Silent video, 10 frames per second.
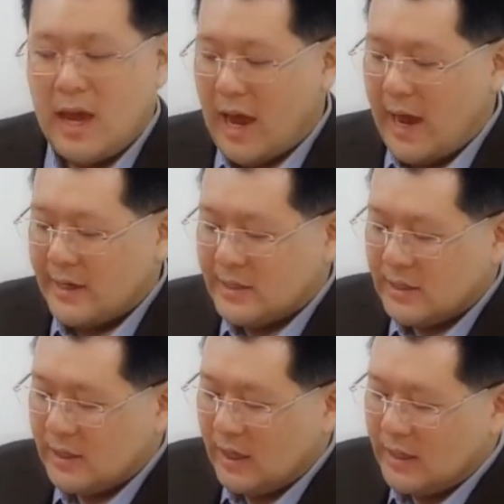And
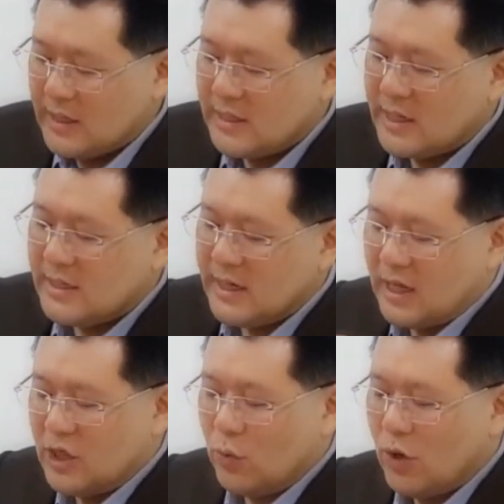in this case here,
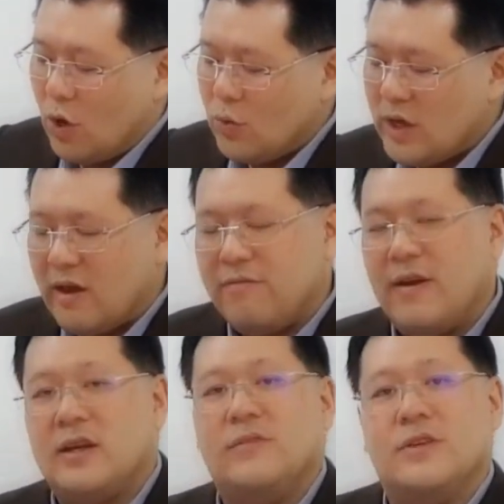they were only
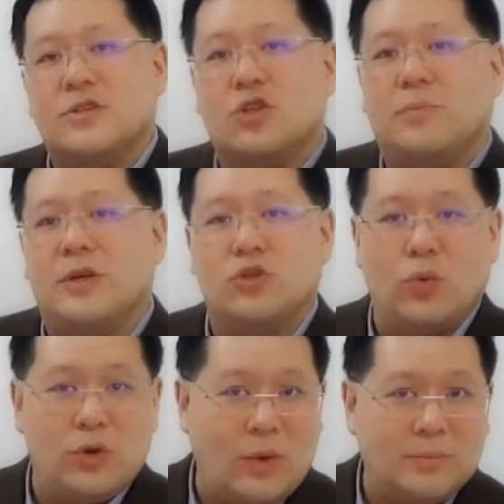effective in stopping
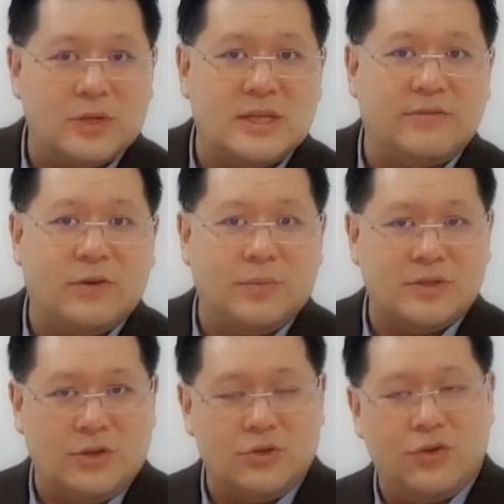21% from
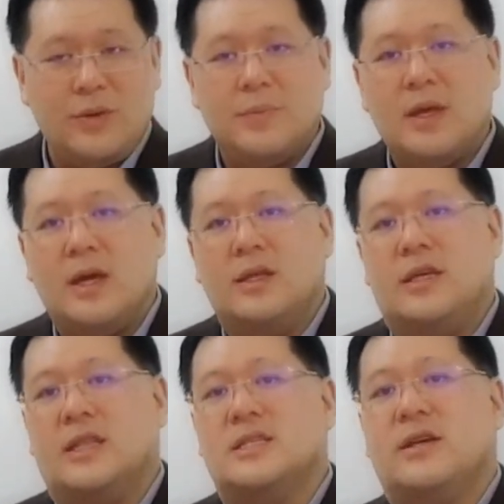surgery.
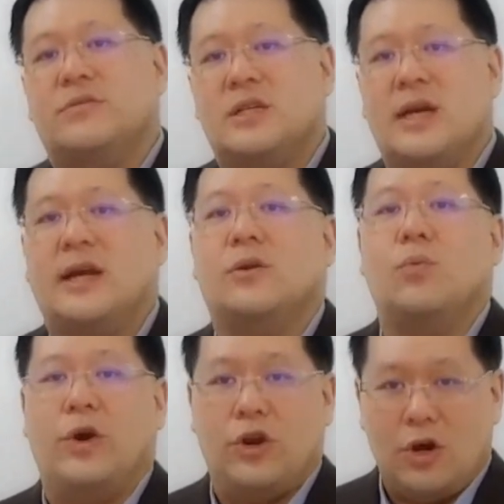The other 79
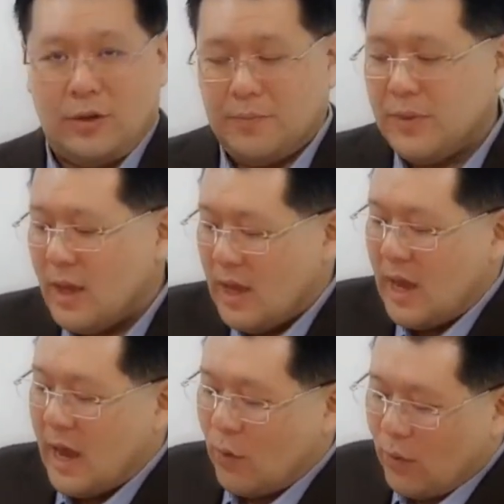were not.
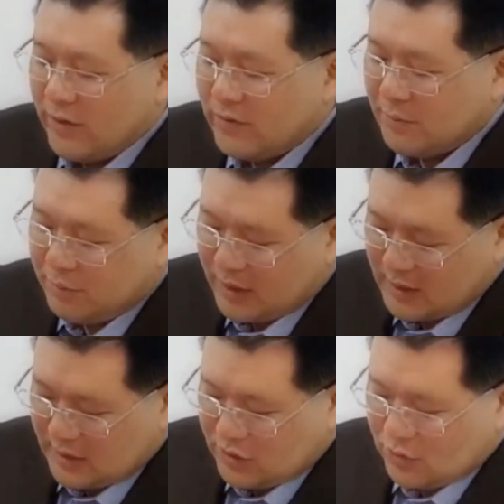And one of the
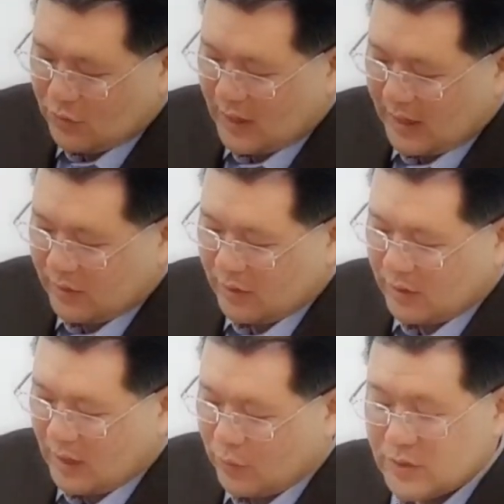biggest issues
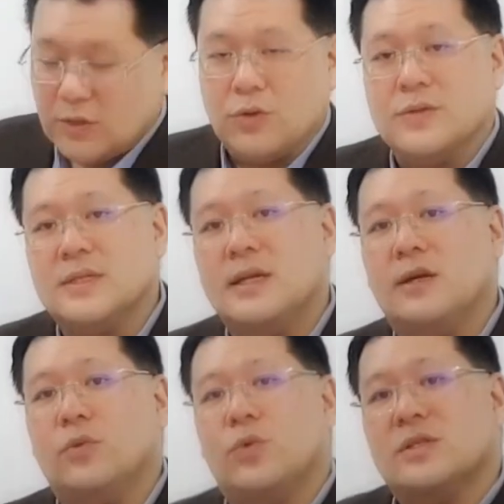that was a
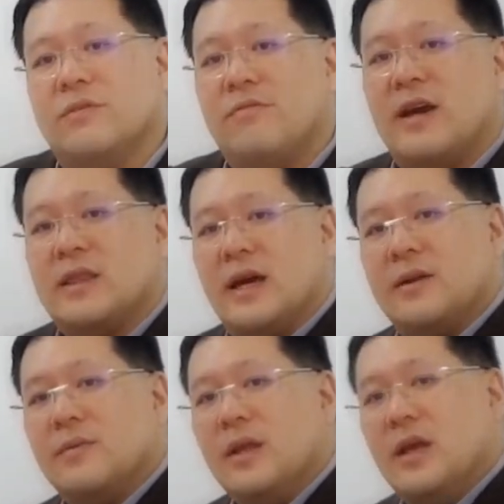concern was the fact
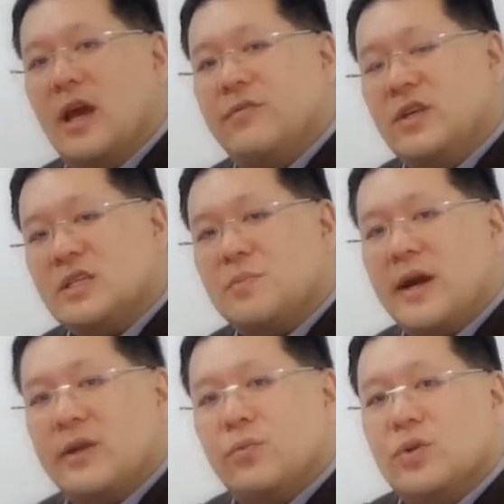that if this
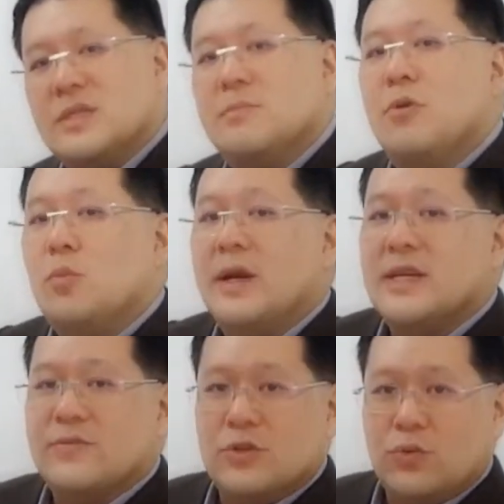spine was
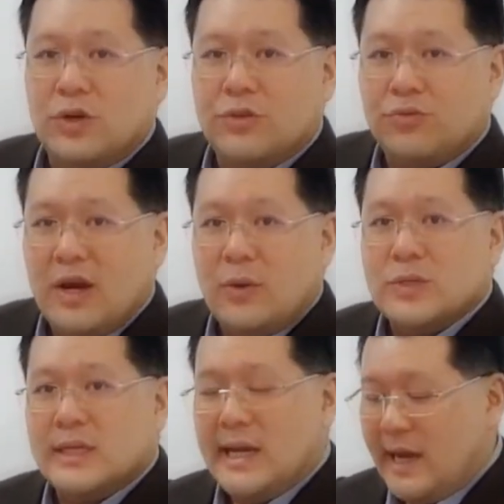immobilized for 23
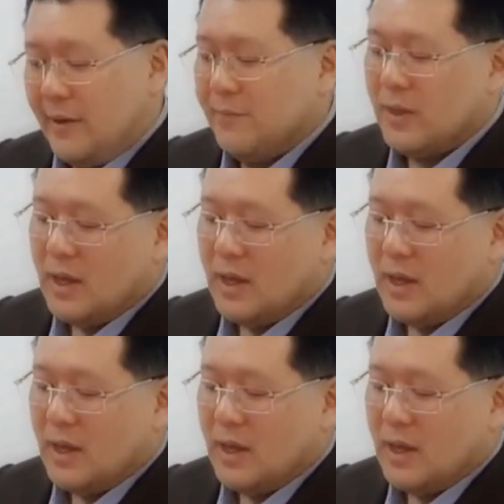hours a day,